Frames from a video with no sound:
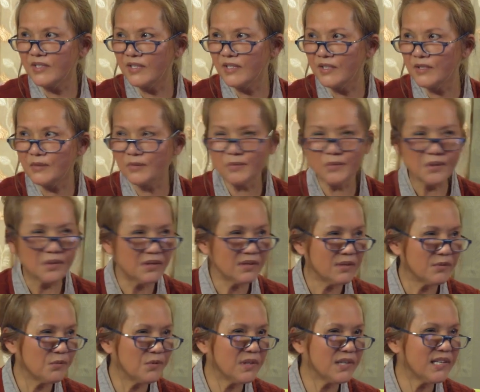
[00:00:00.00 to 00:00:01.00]
in this
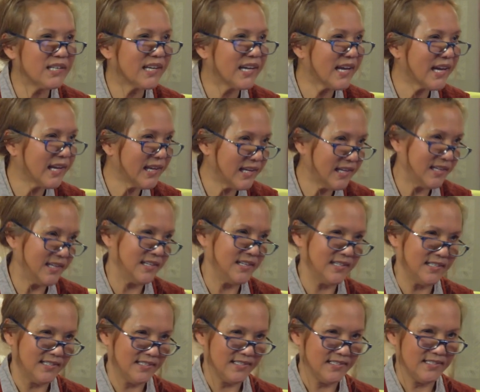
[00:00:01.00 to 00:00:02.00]
world will decay.
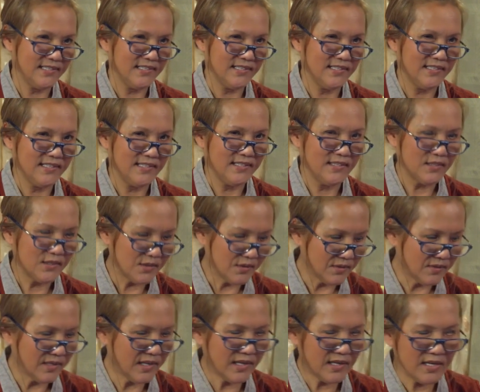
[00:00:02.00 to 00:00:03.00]

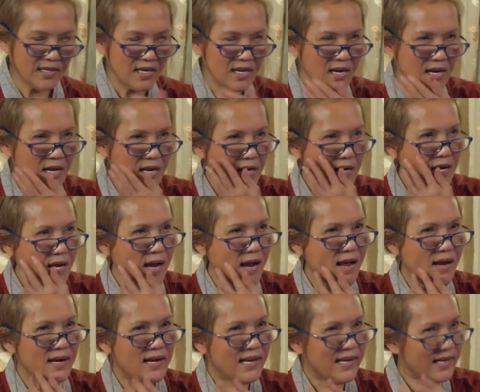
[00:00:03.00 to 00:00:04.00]
So they,
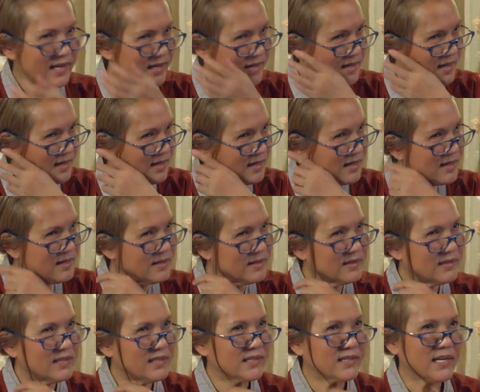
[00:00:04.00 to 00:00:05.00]
like
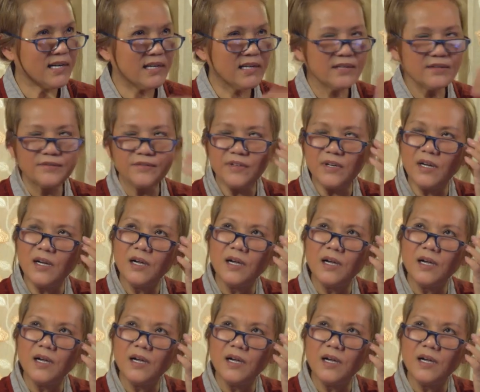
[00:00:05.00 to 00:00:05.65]
this kind of